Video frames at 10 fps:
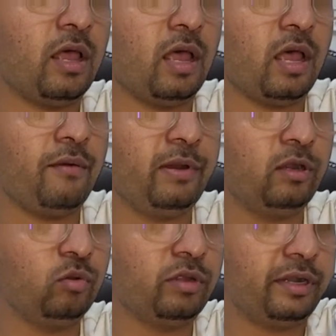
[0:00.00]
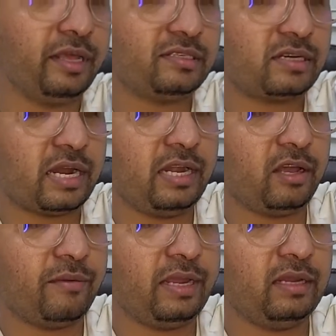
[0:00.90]
I will do the test right
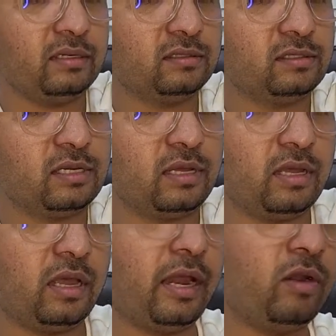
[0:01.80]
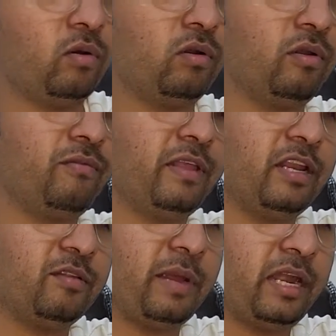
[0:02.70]
away. I don't know if there
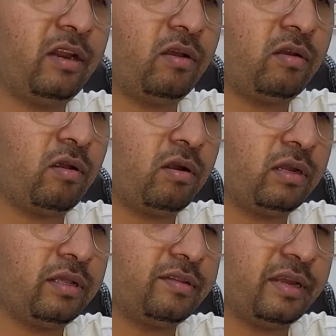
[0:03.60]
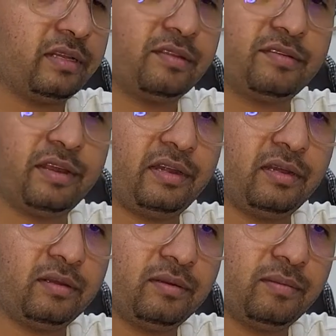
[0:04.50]
is battery or not inside this set.
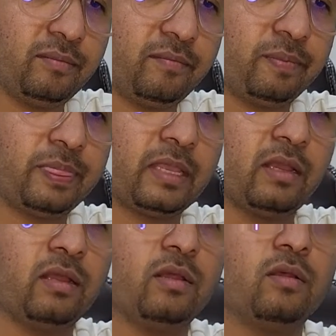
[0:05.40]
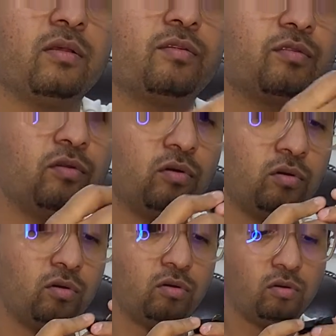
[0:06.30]

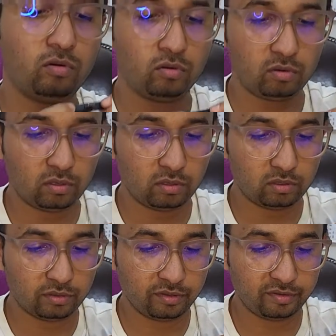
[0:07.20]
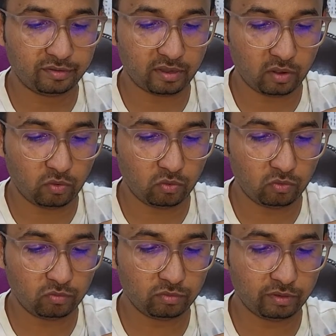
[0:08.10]
So this is how
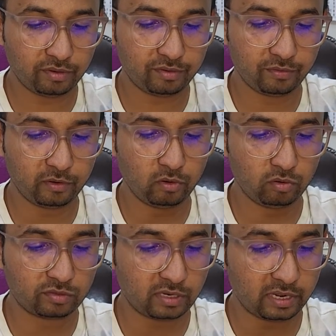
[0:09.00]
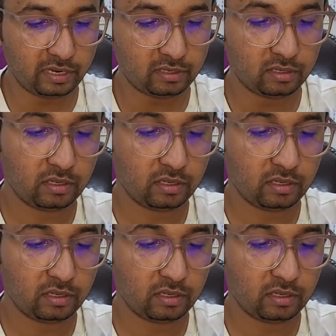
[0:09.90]
the receiver looks like.